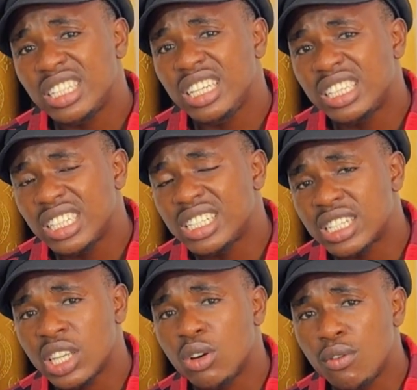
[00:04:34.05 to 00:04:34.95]
It is
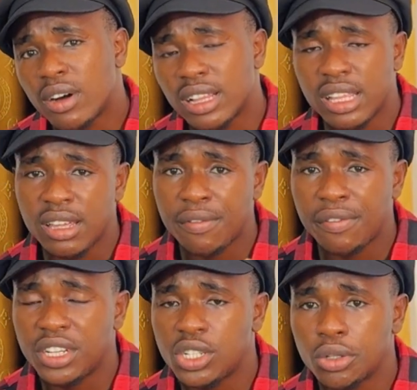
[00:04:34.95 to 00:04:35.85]
the overlay
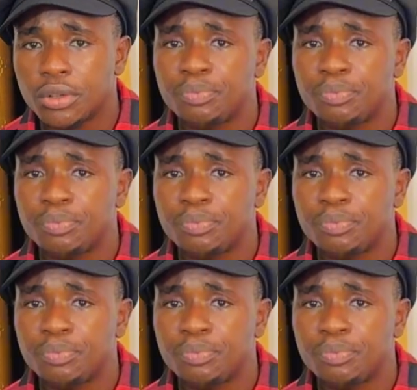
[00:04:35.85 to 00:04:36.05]
feature.